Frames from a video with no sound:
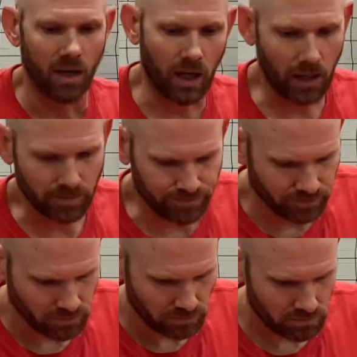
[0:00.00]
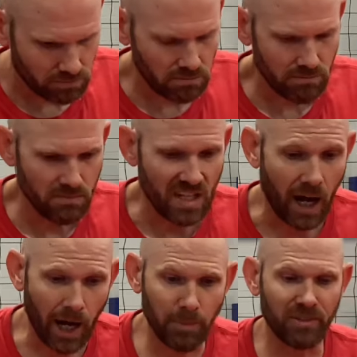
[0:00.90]

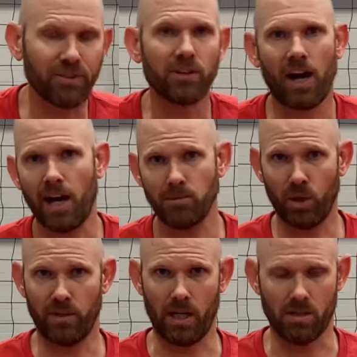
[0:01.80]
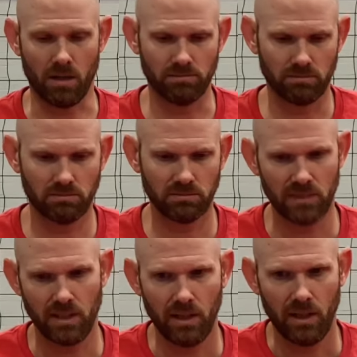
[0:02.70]
I prefer the high bow and arrow,
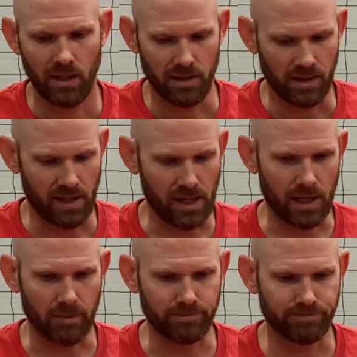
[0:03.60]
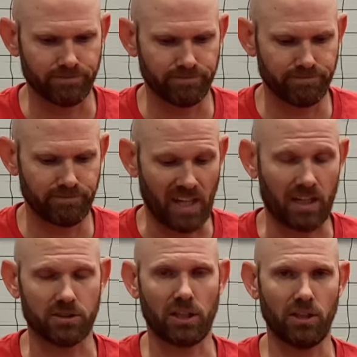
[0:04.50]
and
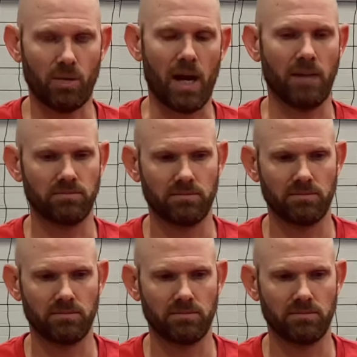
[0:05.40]
I'll tell you why.